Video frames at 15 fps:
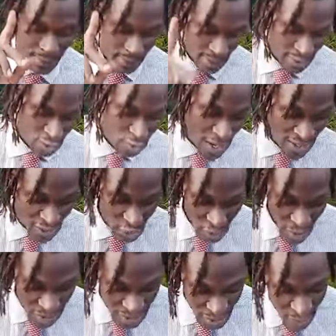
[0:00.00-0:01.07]
in
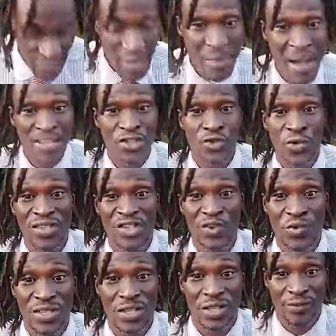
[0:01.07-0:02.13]
2023, March
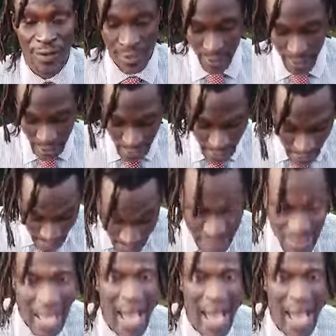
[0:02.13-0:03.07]
2023, inside